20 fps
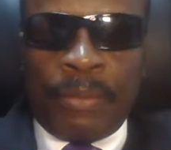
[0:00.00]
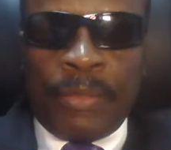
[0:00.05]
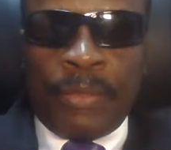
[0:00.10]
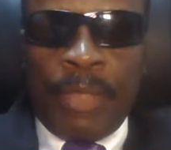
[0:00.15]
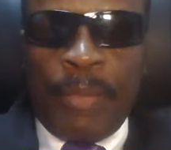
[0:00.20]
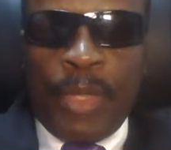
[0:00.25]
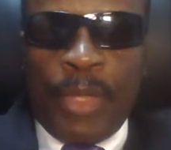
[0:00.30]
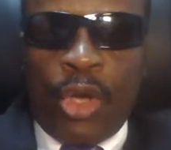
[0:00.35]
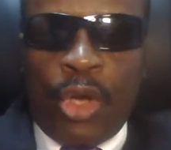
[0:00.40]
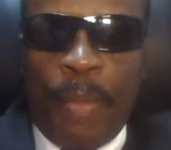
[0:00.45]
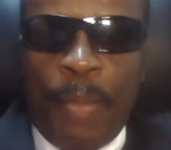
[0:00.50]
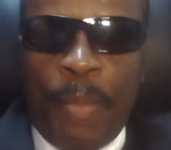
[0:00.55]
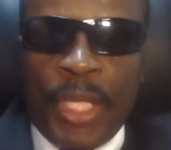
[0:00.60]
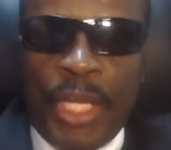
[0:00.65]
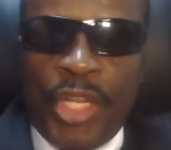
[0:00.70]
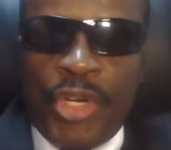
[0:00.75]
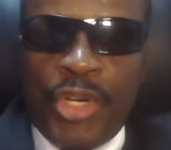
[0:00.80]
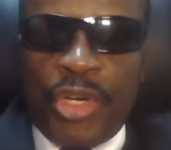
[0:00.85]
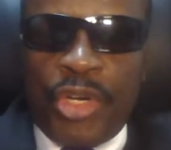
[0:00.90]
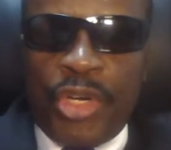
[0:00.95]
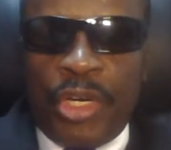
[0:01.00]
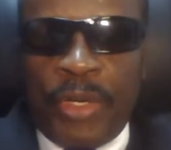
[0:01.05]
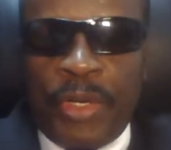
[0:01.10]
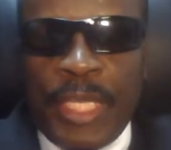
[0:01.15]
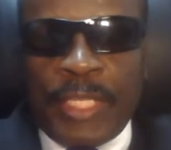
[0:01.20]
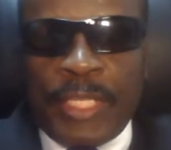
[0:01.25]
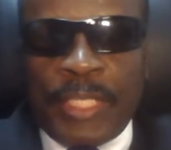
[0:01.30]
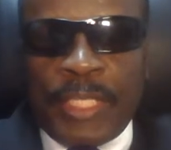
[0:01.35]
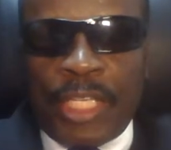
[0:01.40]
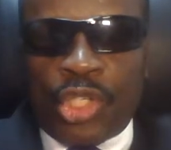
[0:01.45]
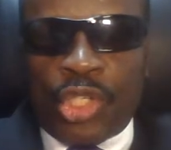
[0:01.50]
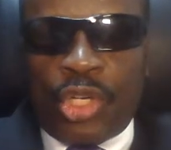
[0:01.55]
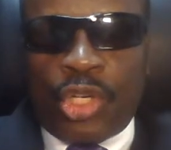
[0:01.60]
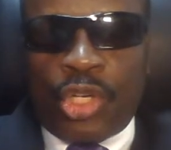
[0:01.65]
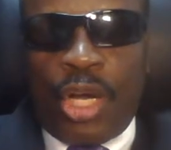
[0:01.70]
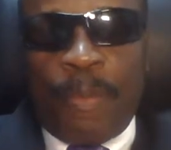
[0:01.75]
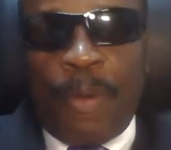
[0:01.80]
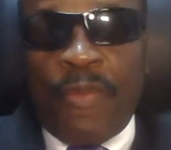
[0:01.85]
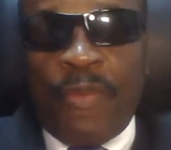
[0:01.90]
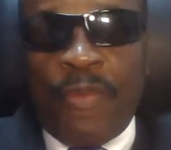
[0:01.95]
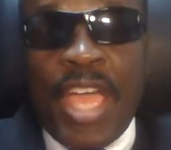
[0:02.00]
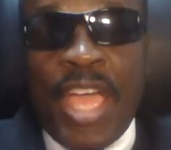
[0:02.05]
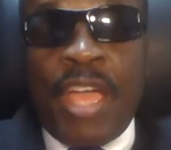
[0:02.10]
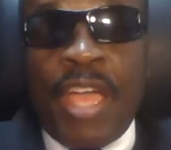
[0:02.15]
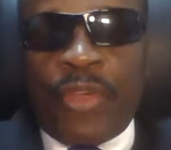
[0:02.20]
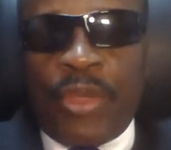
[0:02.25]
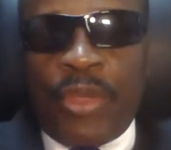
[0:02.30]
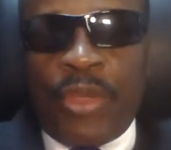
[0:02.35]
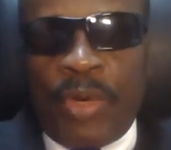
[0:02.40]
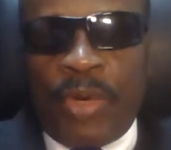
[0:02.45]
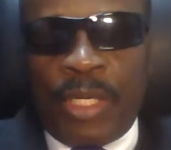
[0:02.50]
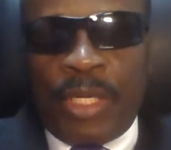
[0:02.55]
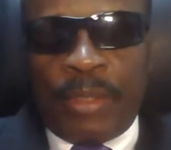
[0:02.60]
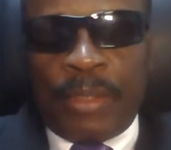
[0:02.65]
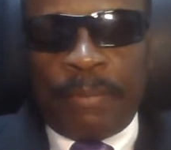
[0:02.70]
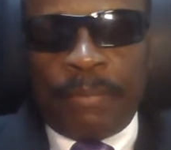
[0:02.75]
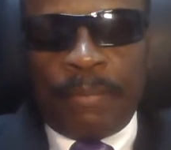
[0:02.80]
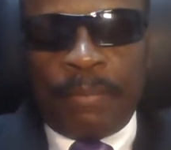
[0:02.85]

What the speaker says: Becoming a leader is the scope of everyone.